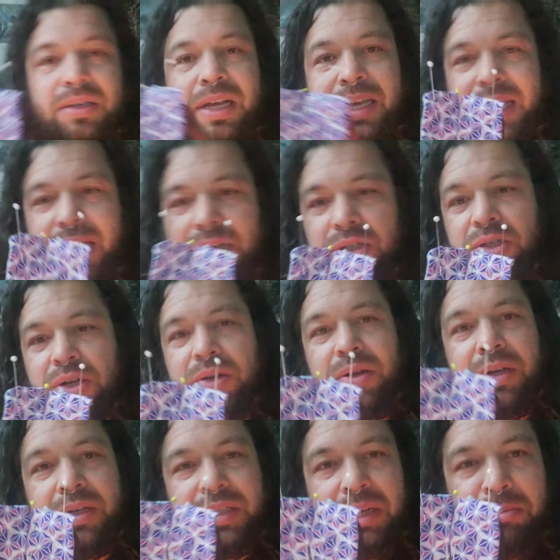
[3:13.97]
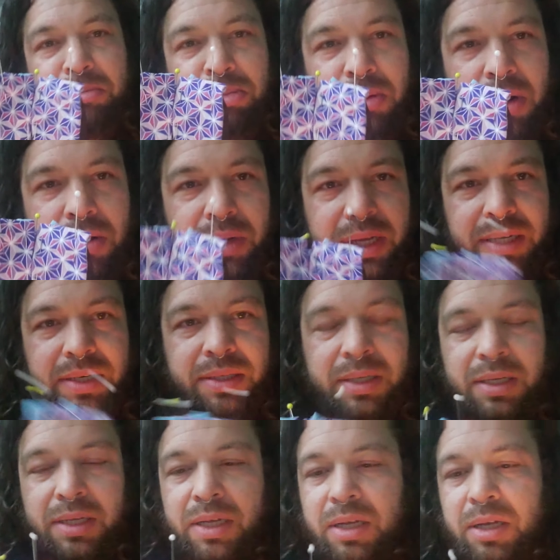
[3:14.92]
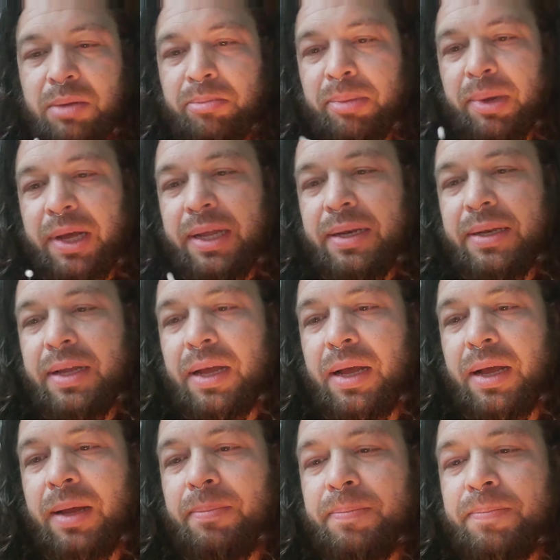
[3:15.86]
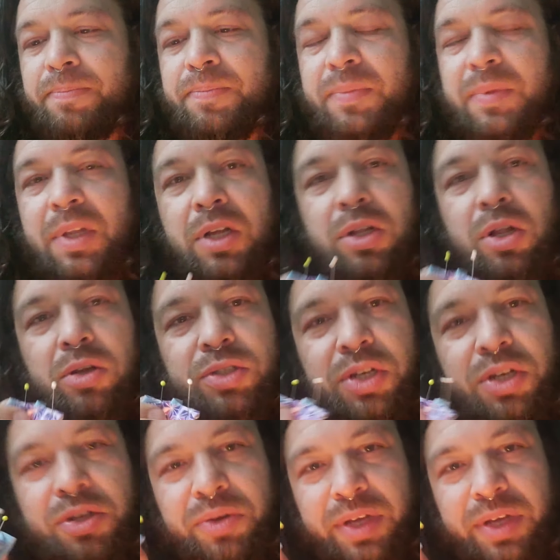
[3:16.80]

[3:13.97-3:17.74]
can't show you because I broke it. But the closer you